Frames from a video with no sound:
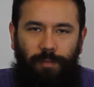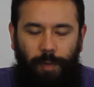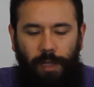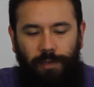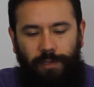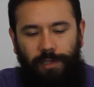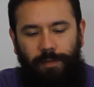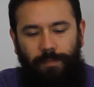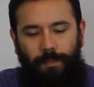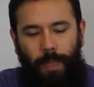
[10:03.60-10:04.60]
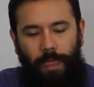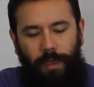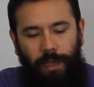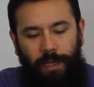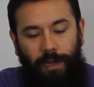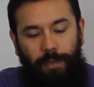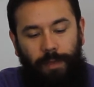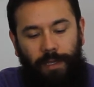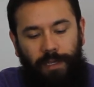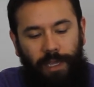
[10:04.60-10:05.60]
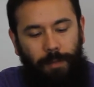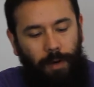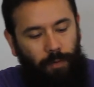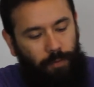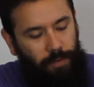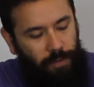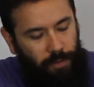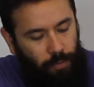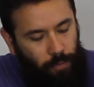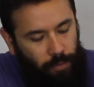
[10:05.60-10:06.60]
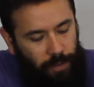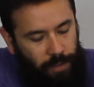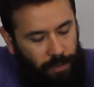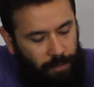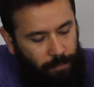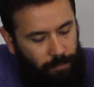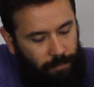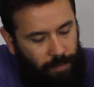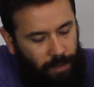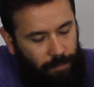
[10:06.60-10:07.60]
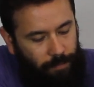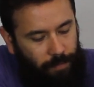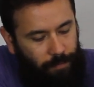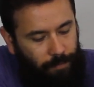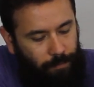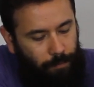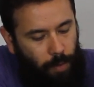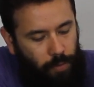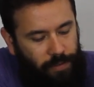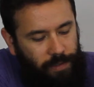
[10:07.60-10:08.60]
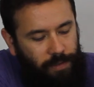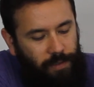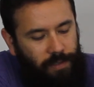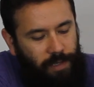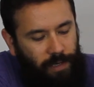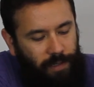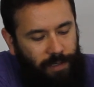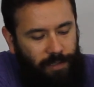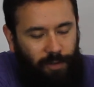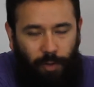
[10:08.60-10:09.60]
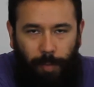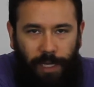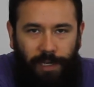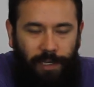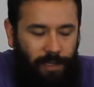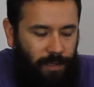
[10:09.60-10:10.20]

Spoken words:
and polished it, and I think it came out really cool. It mostly looks kind of like a dull penny,